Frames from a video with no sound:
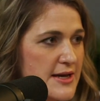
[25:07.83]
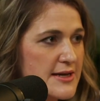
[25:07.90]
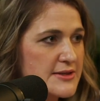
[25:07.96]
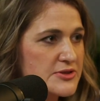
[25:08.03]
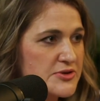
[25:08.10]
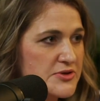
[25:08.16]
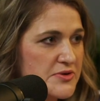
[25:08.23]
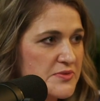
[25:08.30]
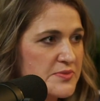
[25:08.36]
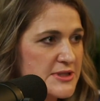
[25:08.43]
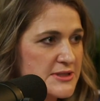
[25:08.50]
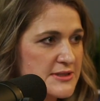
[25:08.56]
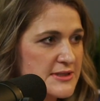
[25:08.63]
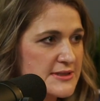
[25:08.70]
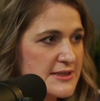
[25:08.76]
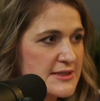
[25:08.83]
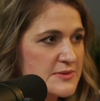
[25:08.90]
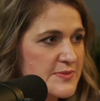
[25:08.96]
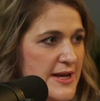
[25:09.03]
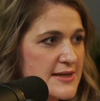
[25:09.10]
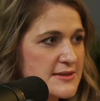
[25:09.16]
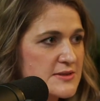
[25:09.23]
as your business
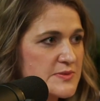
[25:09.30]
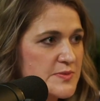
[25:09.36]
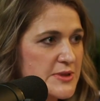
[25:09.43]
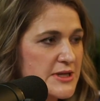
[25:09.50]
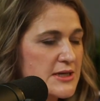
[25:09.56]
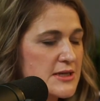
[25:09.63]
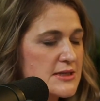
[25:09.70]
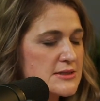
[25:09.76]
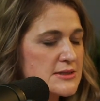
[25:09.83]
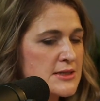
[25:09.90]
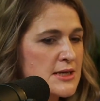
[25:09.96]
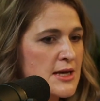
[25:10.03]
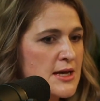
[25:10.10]
expands, because